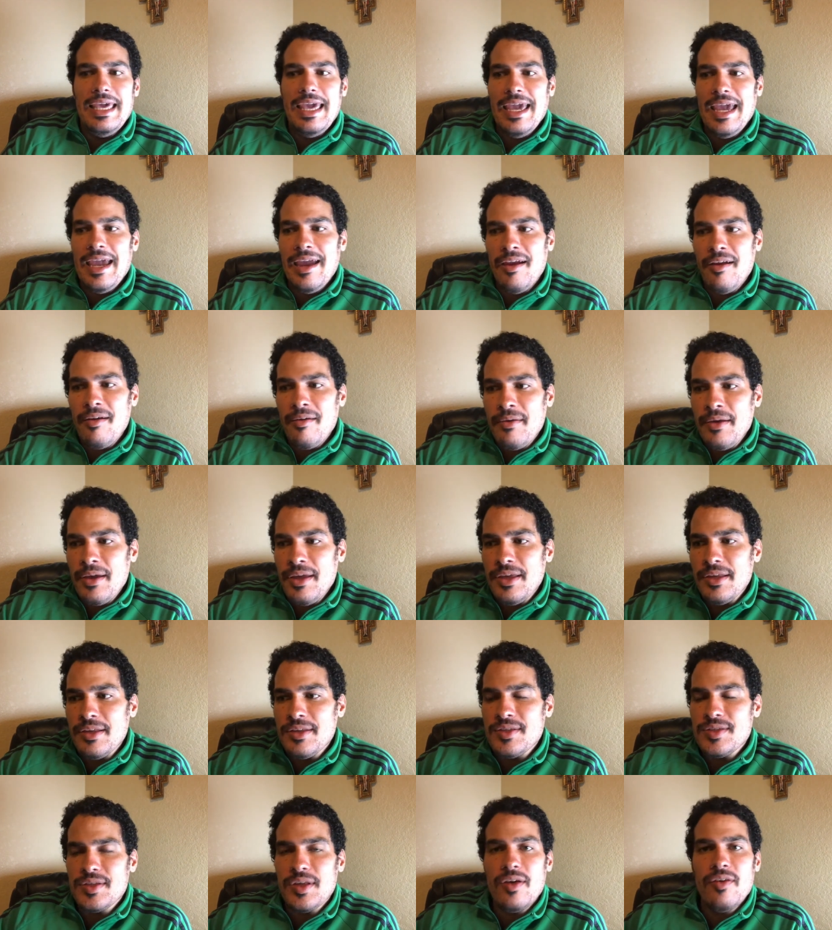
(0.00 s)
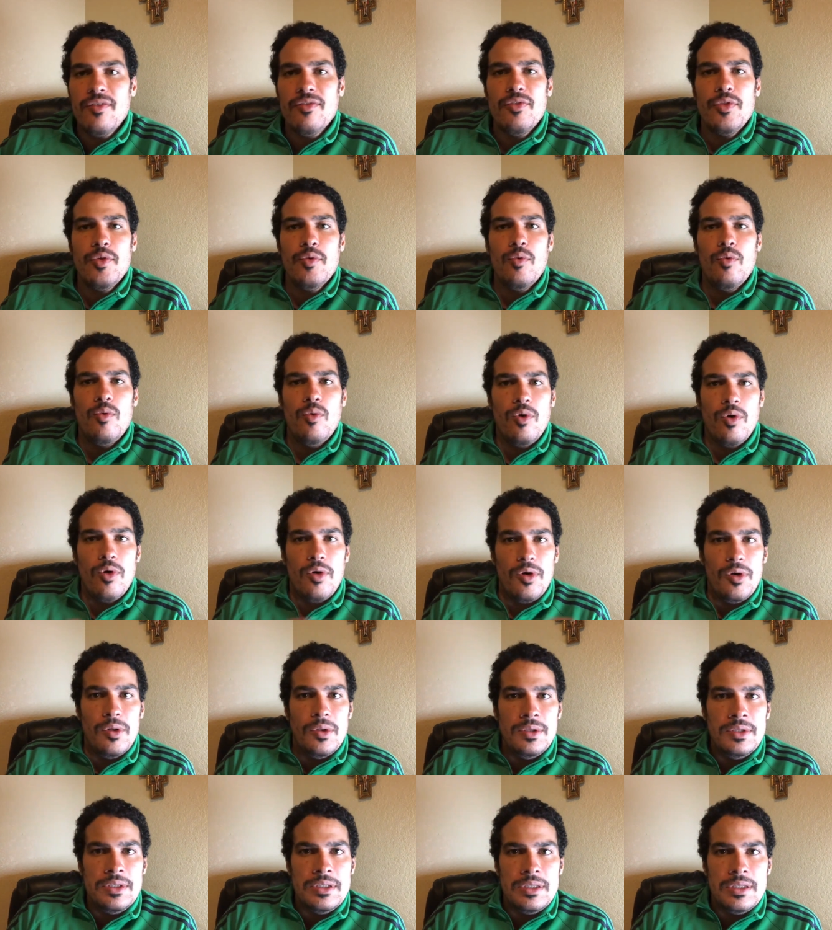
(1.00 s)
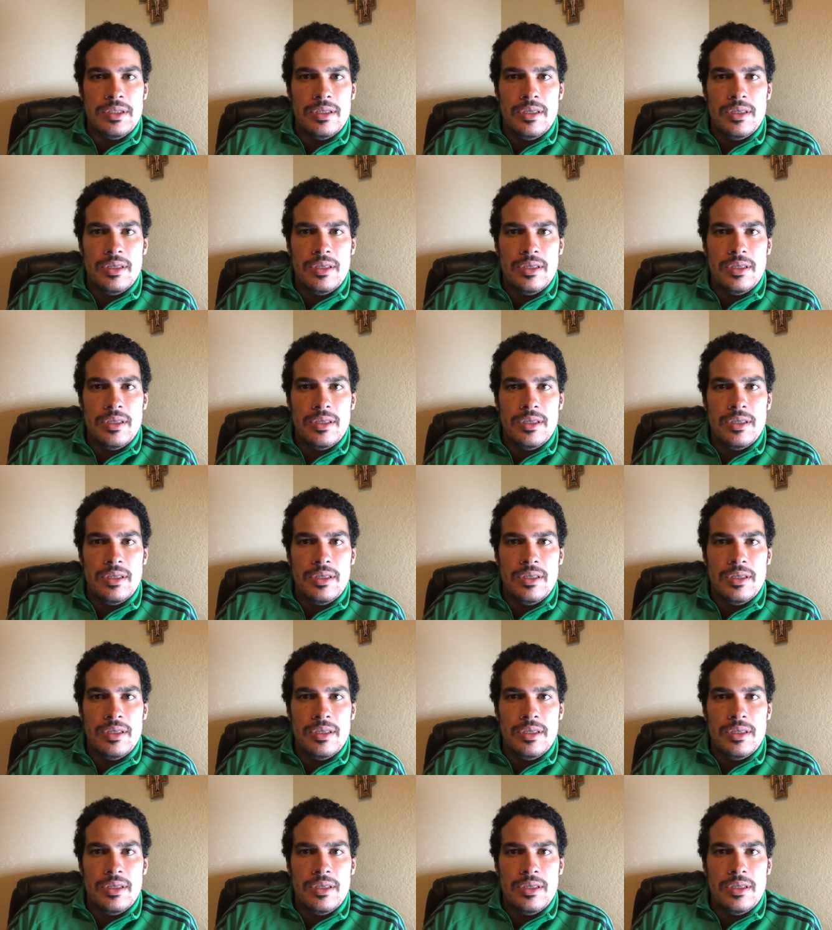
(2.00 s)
areas of the world